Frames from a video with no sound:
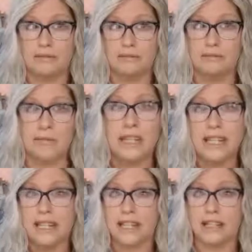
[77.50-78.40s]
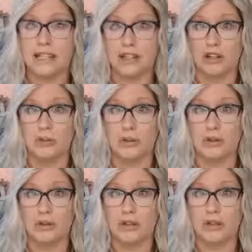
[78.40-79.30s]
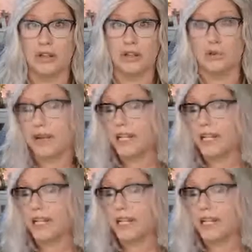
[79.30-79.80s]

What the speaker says: being sober is way